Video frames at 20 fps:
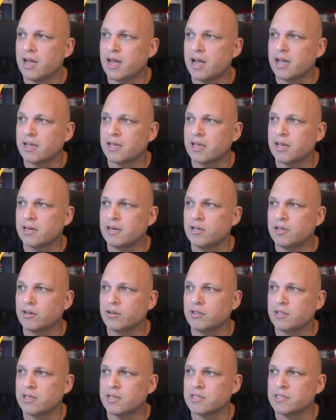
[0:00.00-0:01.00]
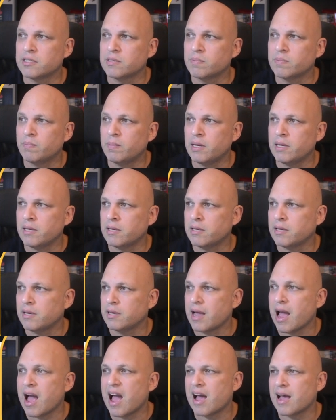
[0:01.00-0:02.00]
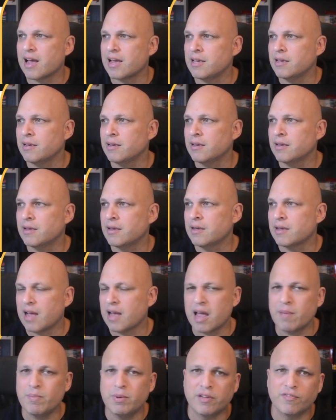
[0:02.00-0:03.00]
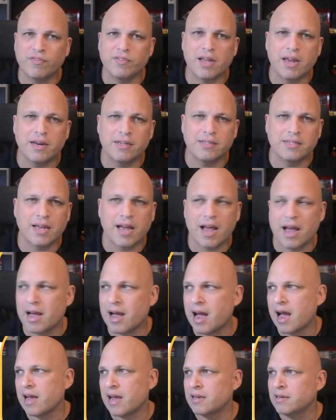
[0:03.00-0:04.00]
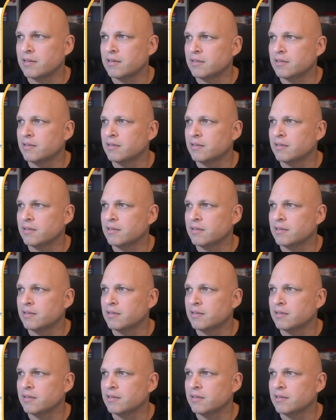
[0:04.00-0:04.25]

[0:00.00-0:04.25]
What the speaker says: I can click on this blinking eye. I believe that is an eye.